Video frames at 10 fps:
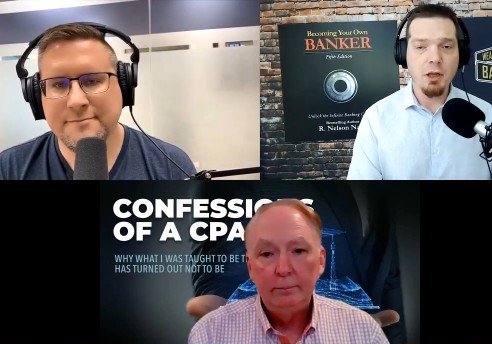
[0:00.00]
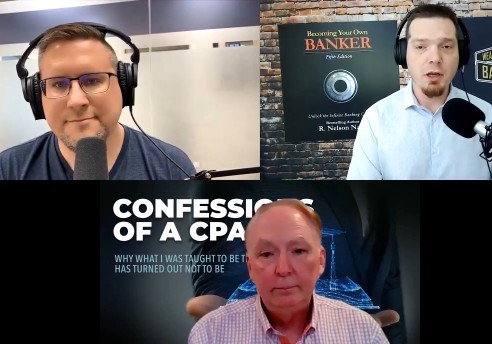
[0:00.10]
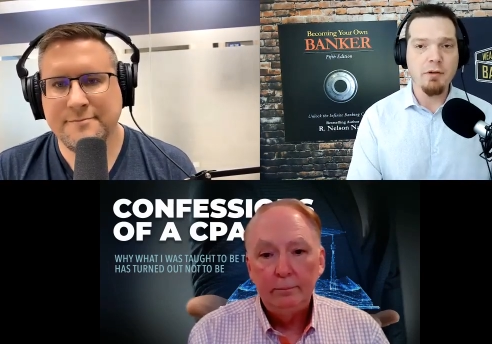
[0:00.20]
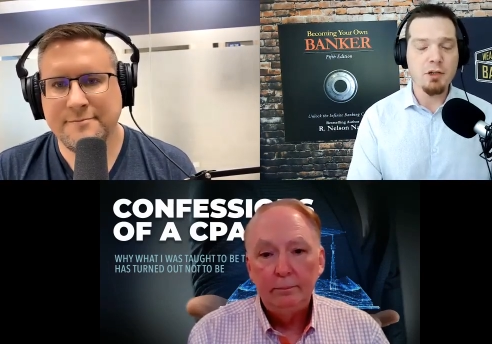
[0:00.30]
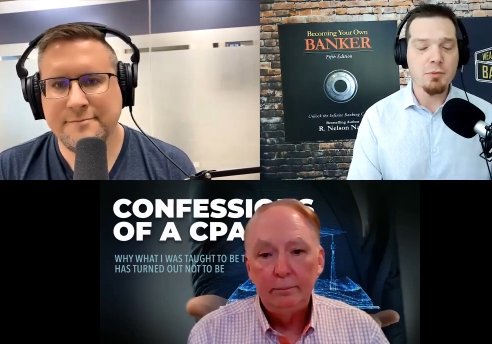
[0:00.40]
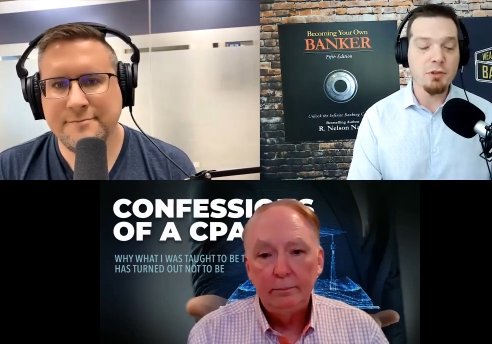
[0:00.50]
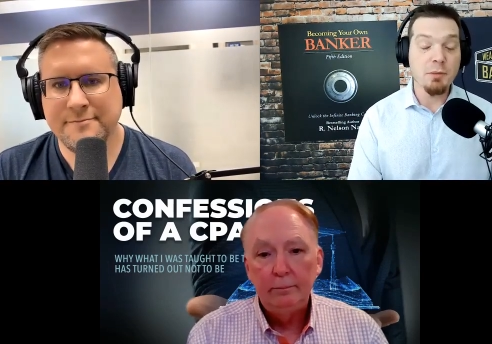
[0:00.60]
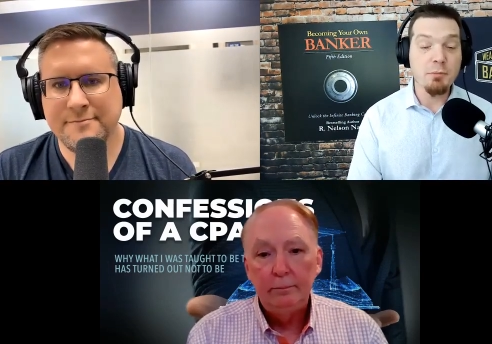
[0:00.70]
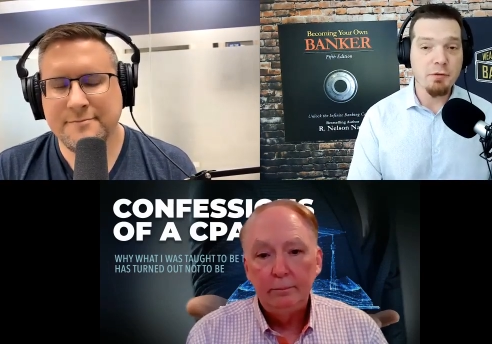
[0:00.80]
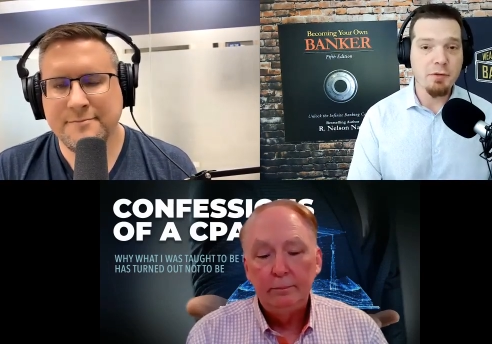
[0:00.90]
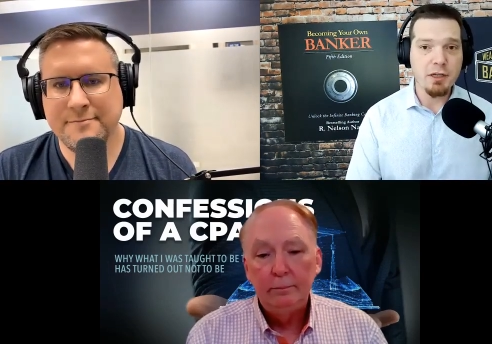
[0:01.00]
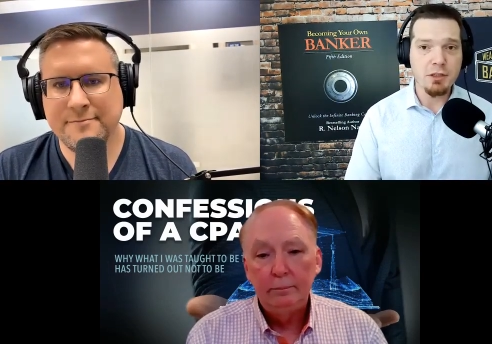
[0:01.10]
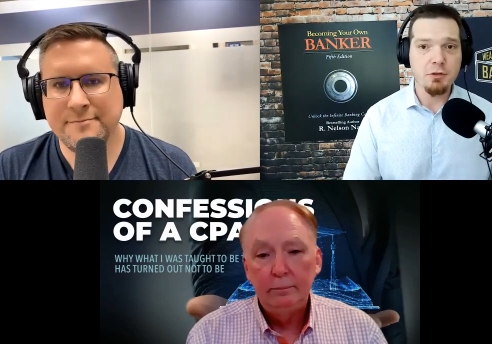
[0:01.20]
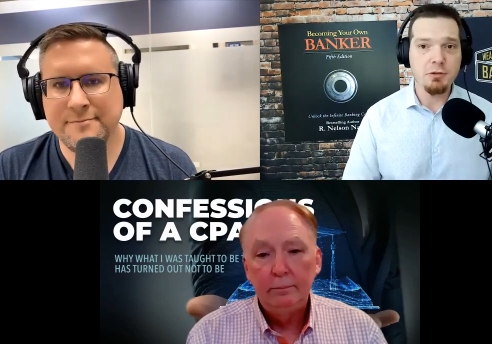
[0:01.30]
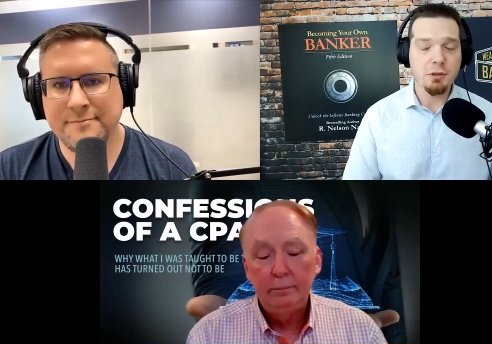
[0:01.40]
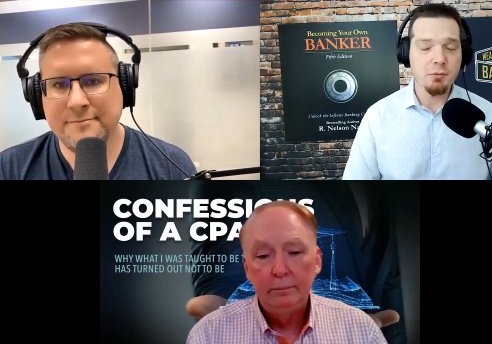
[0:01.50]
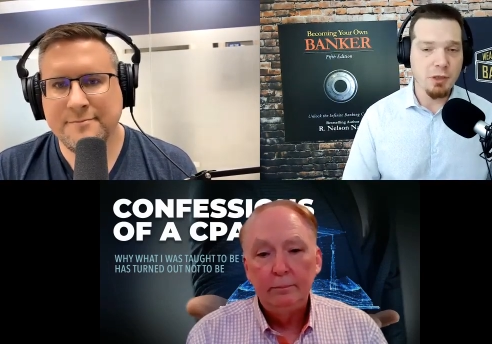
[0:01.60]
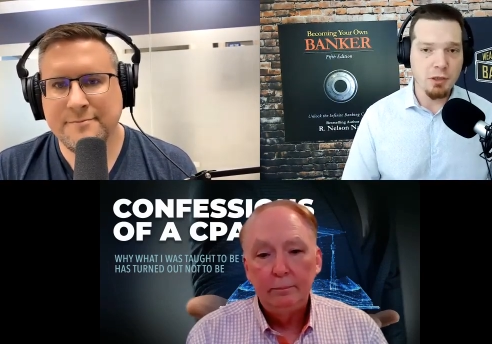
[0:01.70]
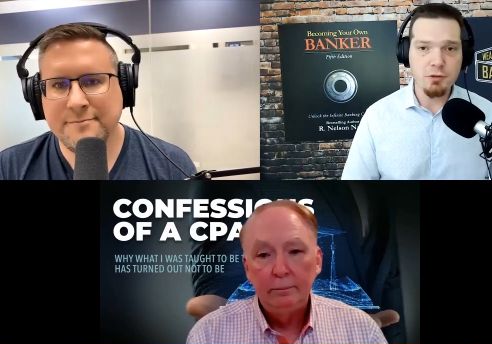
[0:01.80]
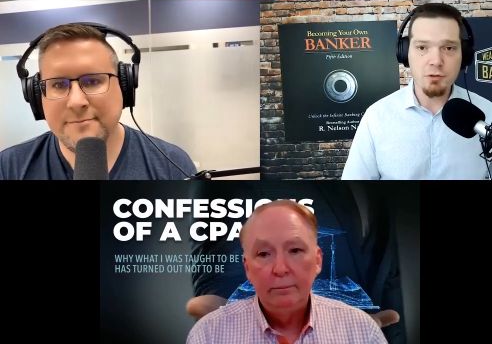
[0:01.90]
Speaker 1: a lot of entrepreneurs and professionals you know
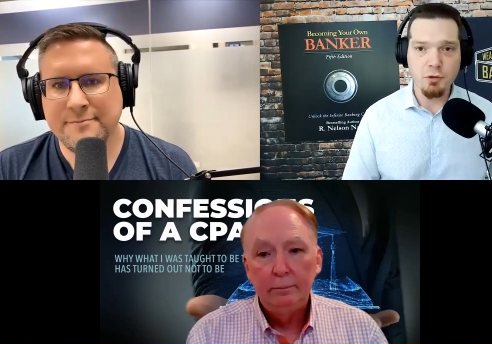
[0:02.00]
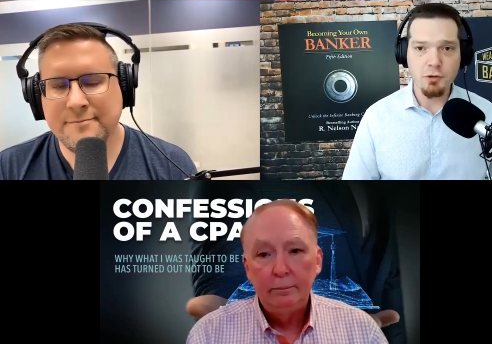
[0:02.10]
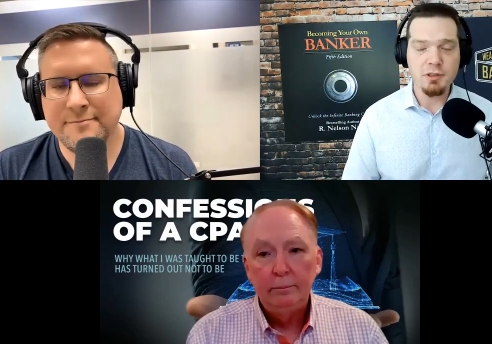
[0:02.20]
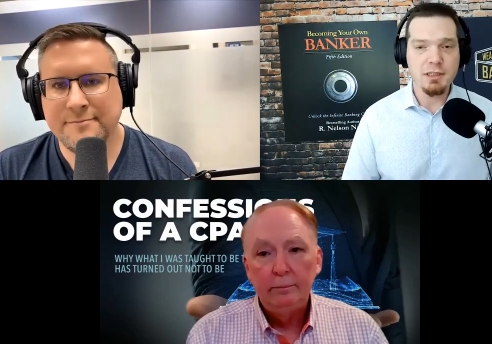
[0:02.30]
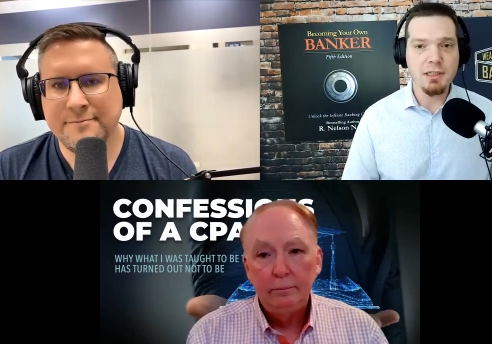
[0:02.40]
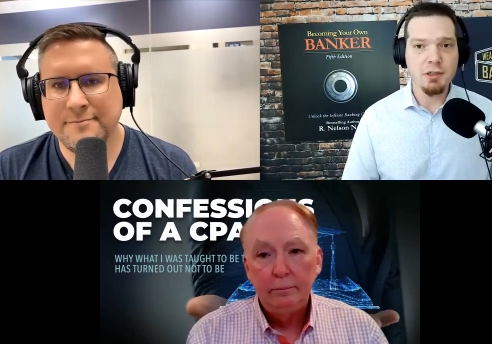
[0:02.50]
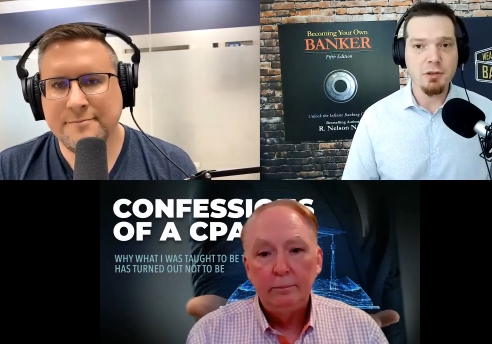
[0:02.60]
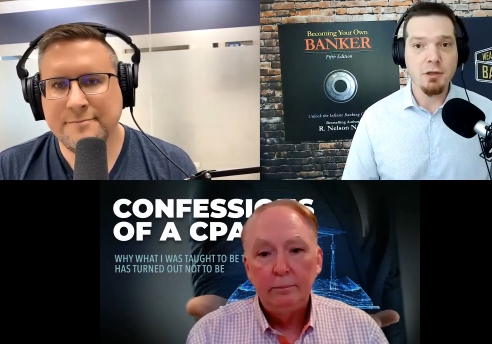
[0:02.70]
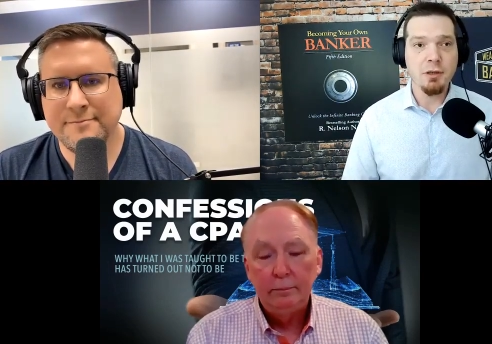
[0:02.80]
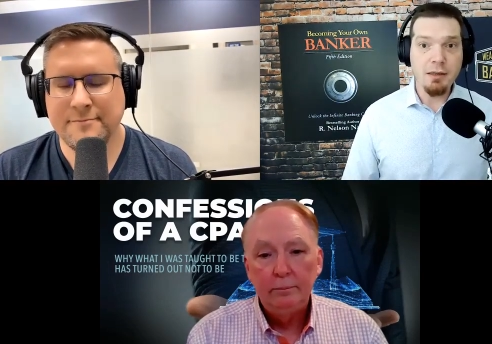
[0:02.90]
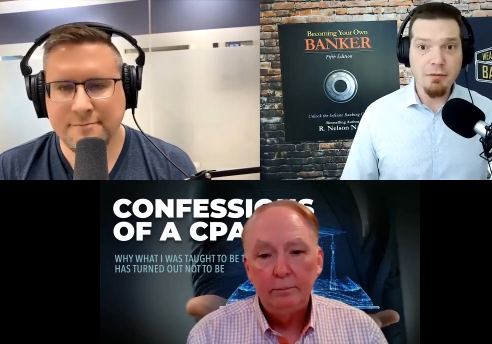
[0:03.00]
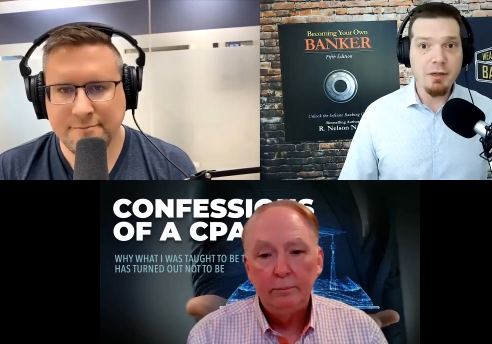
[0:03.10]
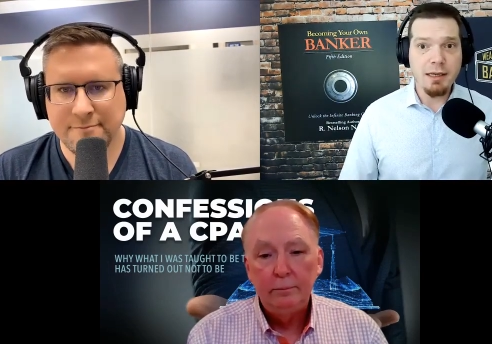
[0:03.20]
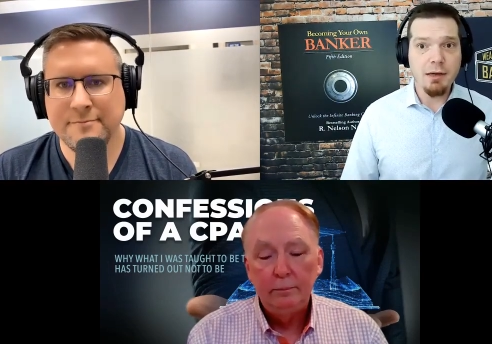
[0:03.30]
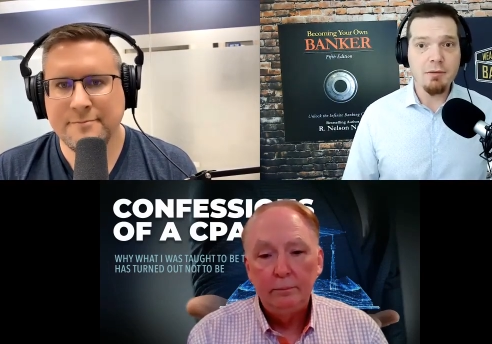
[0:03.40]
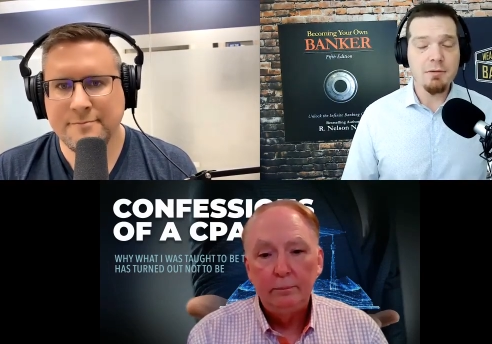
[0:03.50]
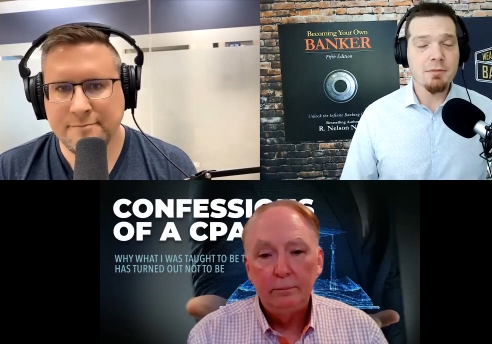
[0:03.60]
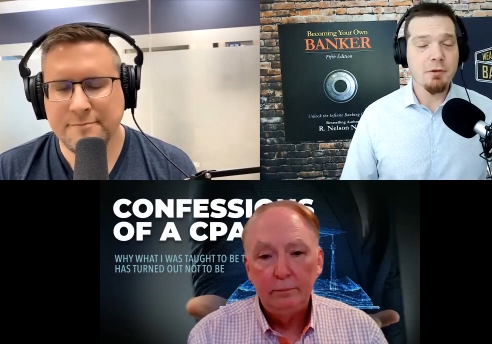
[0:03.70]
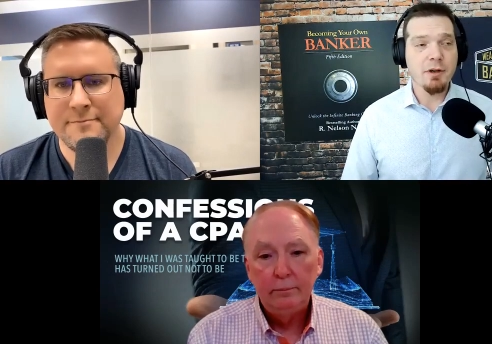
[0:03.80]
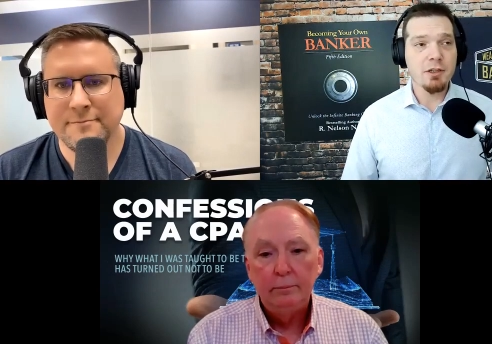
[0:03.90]
doctors lawyers etc even
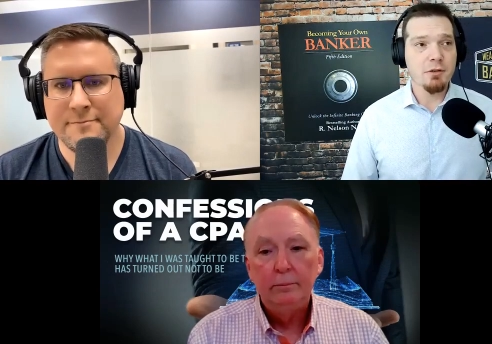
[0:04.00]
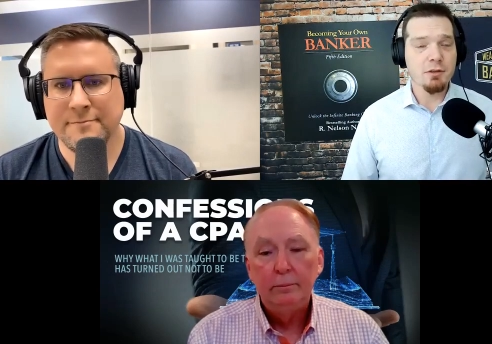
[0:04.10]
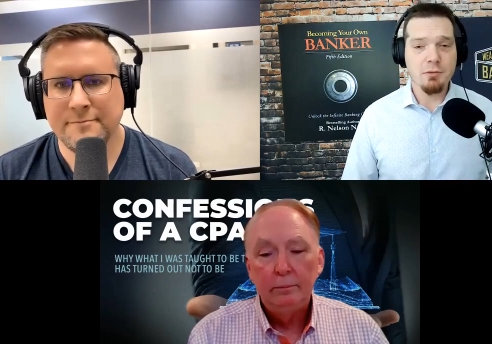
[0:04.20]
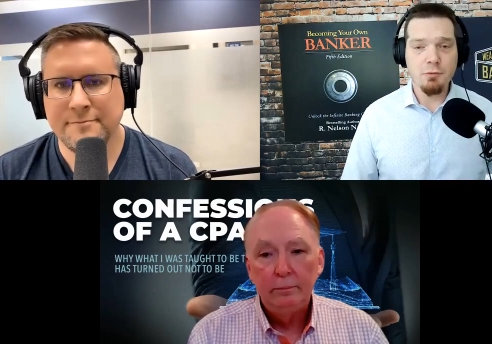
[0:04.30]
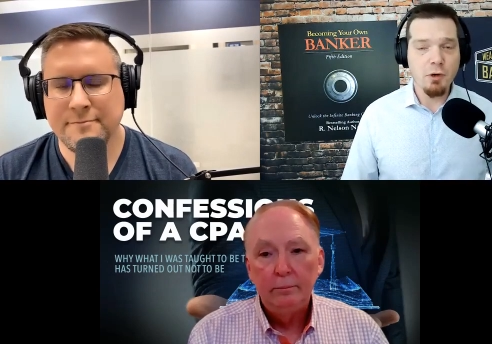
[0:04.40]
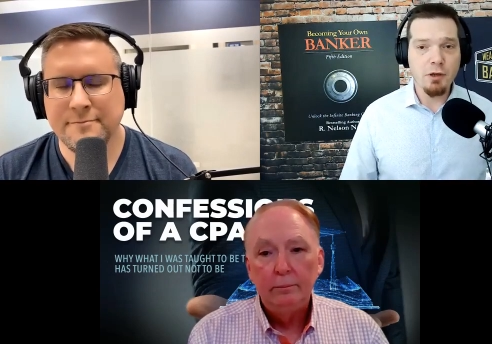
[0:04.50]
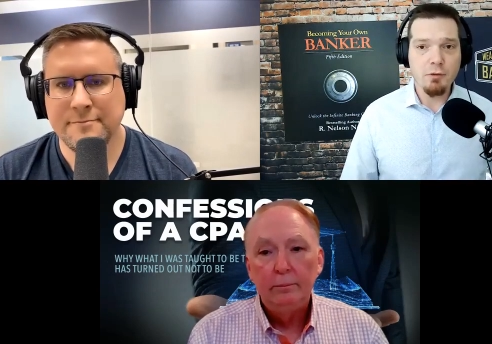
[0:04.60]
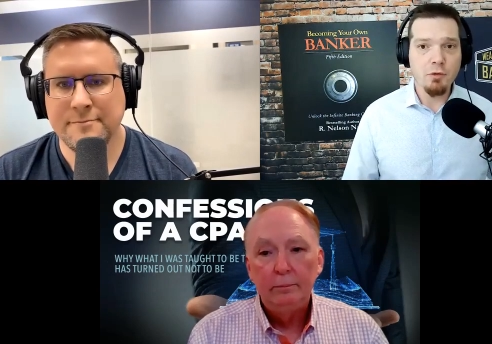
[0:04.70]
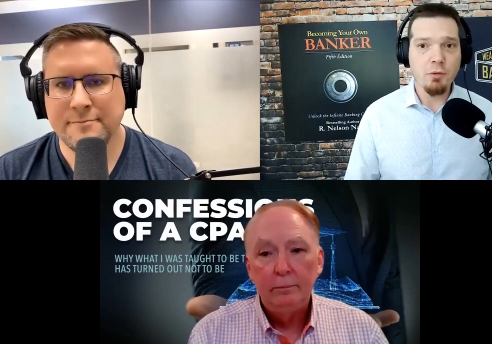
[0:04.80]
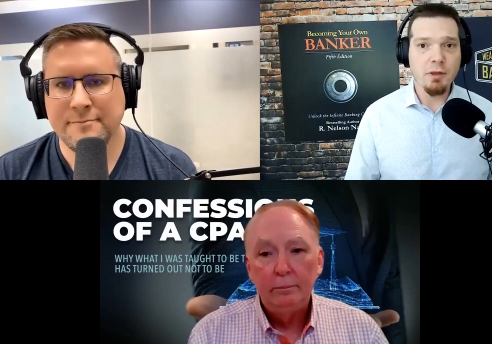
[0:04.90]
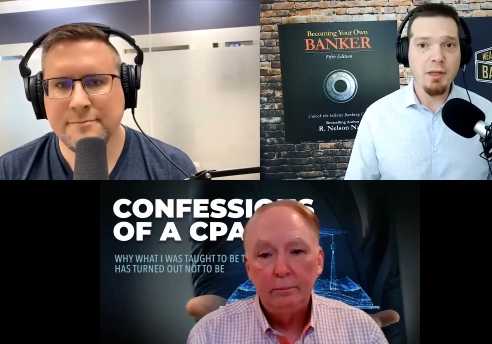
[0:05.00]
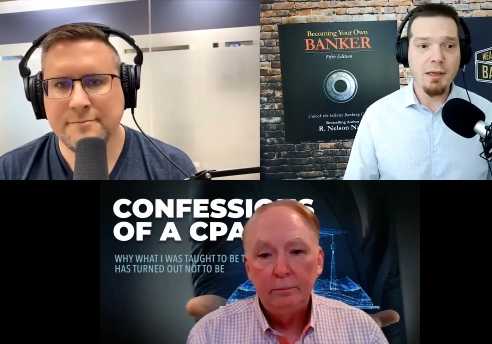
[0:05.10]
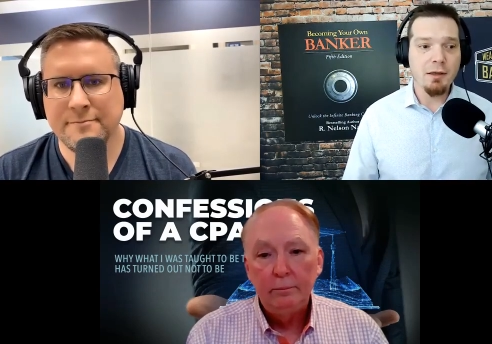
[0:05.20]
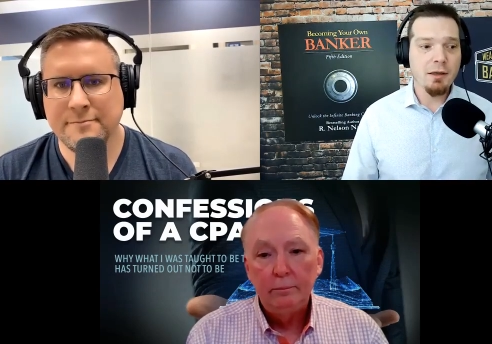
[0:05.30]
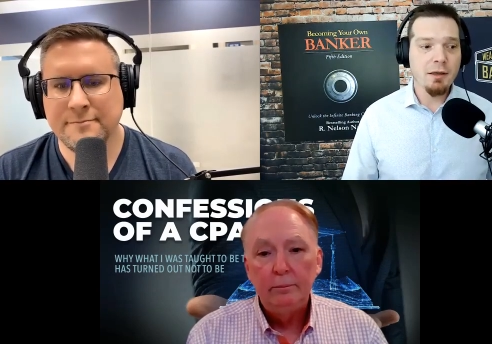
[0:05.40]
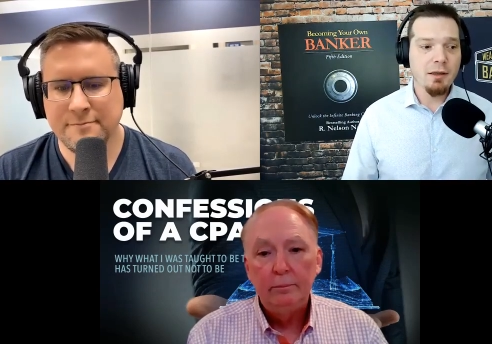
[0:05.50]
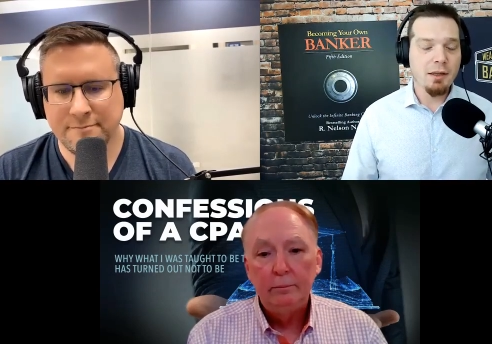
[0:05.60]
accountants professionals and wonderful when they